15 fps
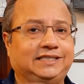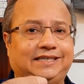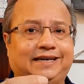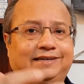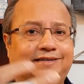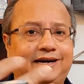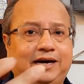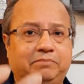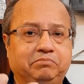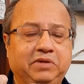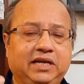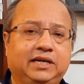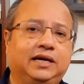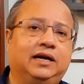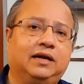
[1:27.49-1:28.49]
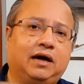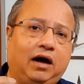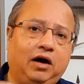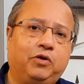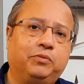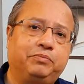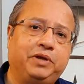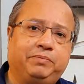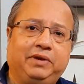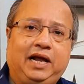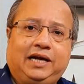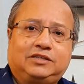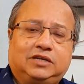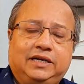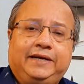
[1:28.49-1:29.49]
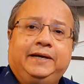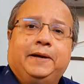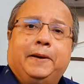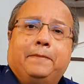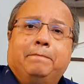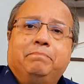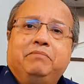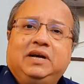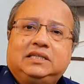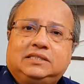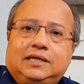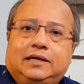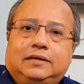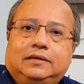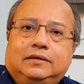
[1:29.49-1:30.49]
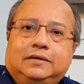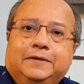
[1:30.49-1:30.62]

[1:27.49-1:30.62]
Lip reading: the entire meaning and how people actually miss it.